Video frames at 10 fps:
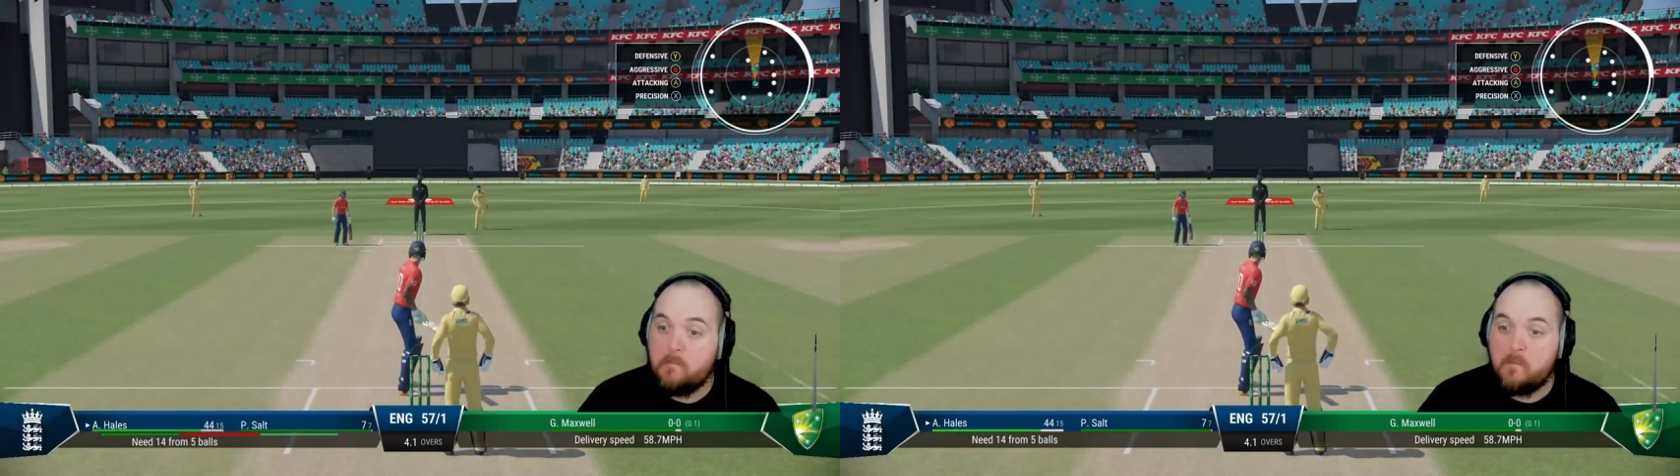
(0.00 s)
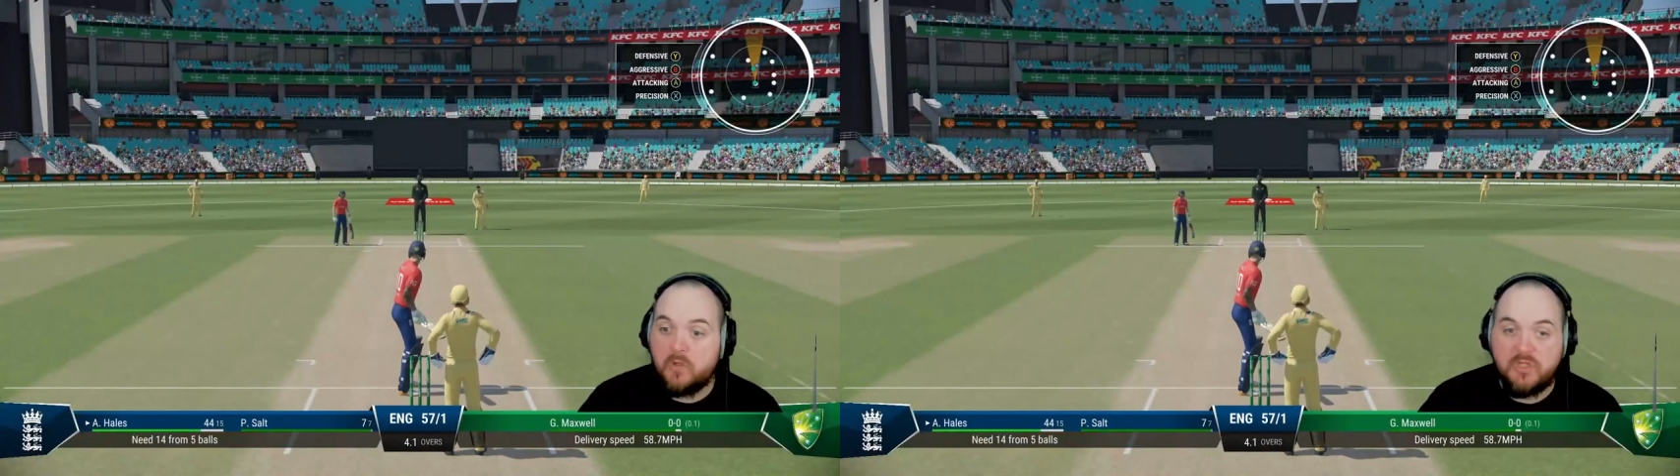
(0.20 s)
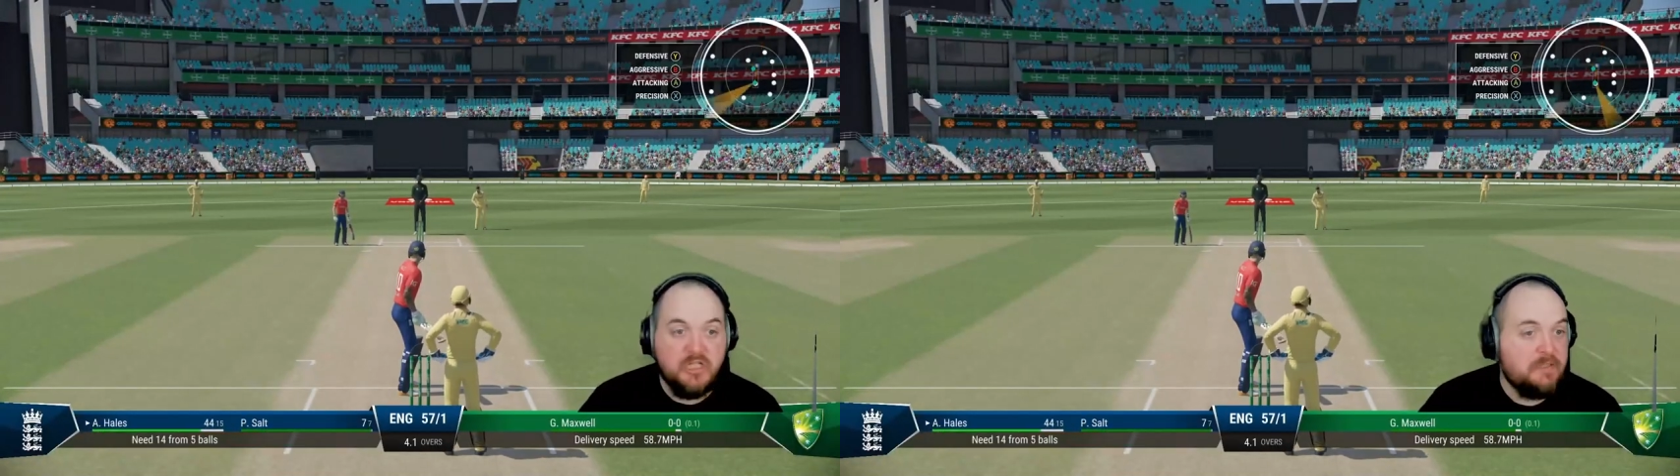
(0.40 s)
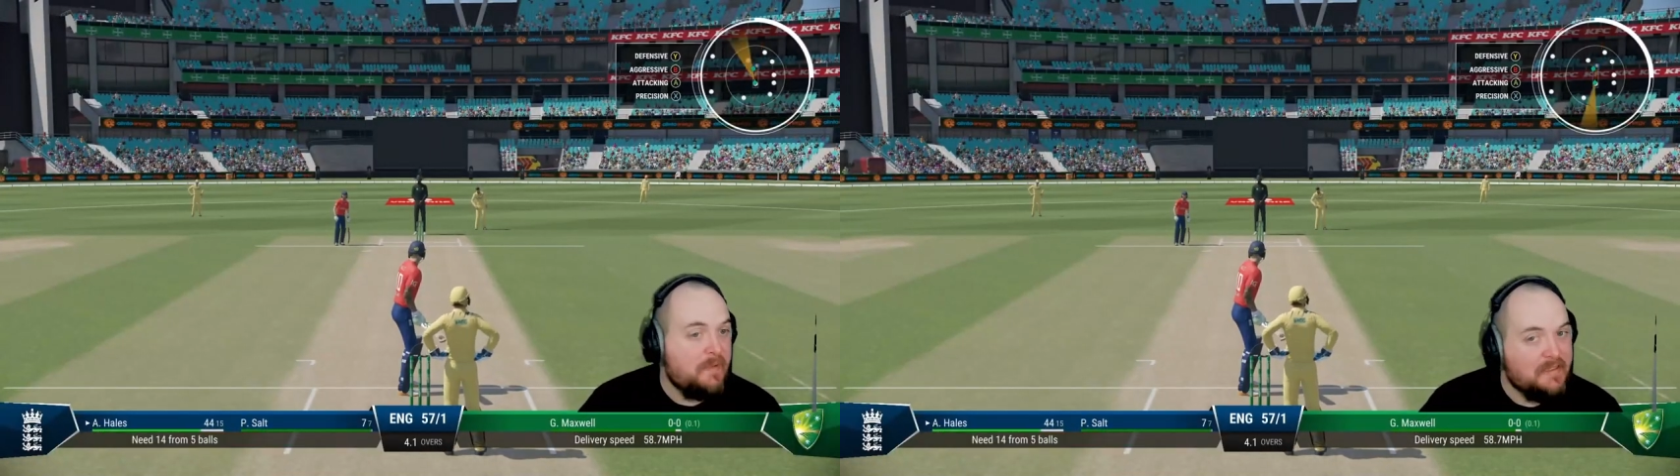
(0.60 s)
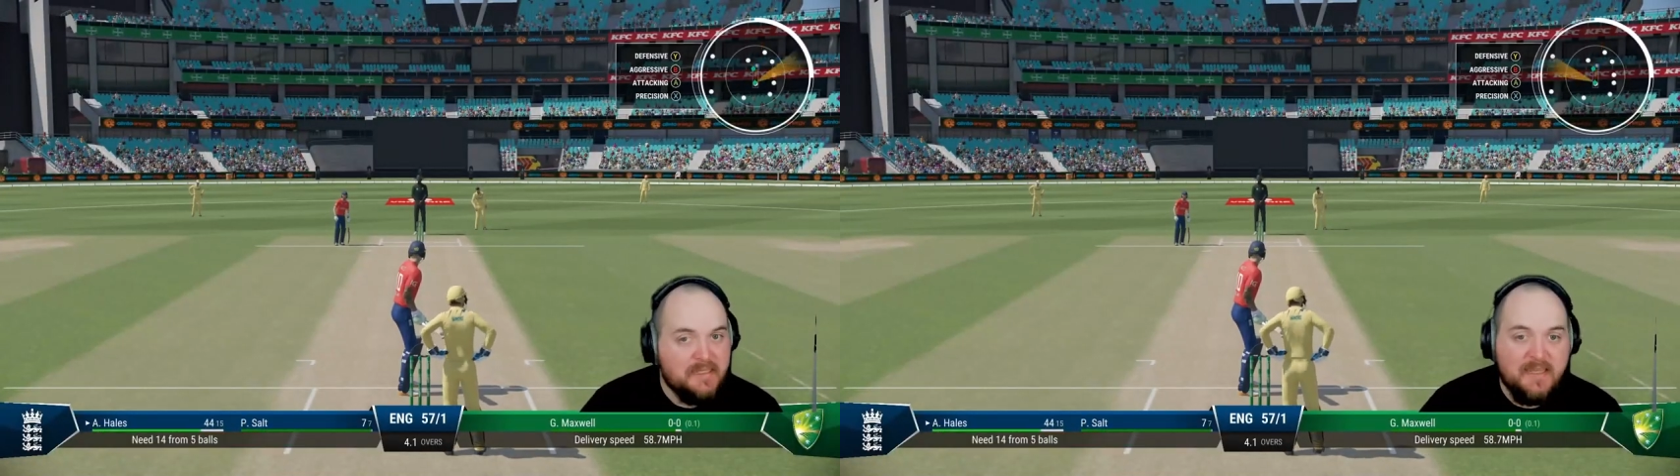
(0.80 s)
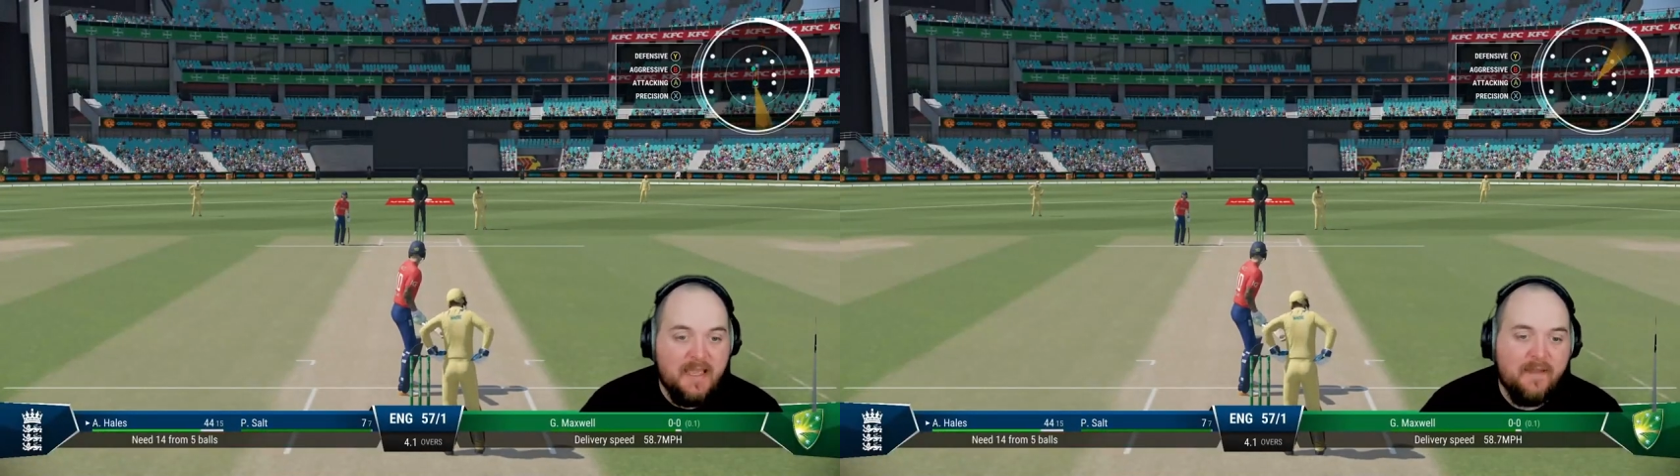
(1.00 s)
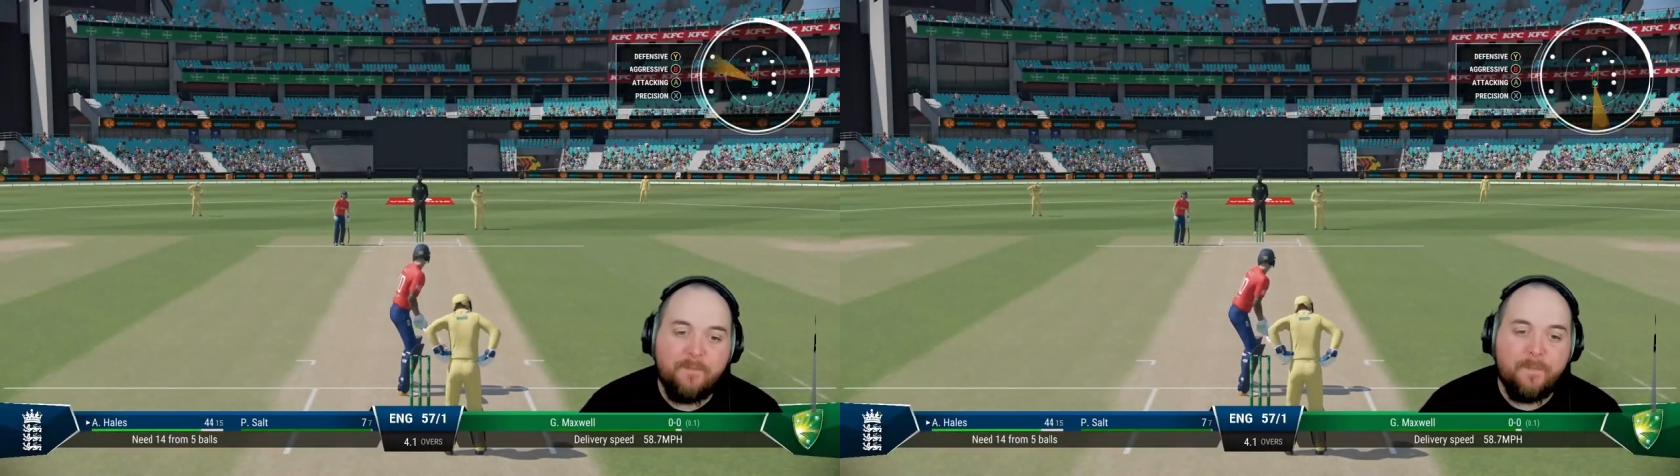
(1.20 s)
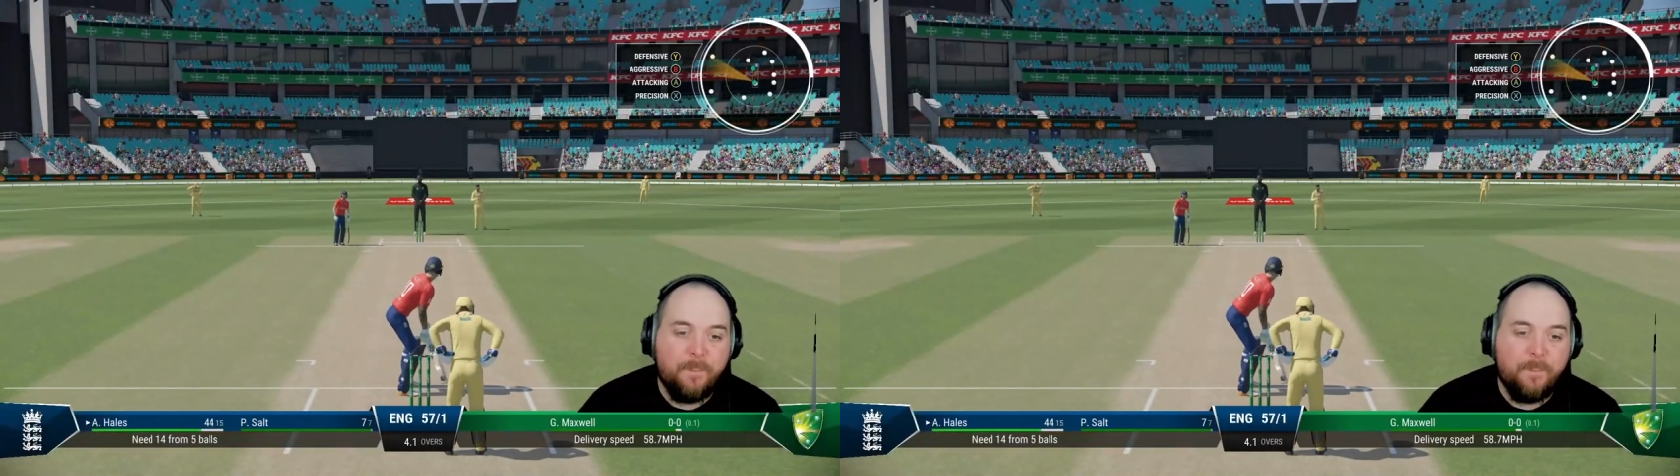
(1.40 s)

Wasn't expecting that.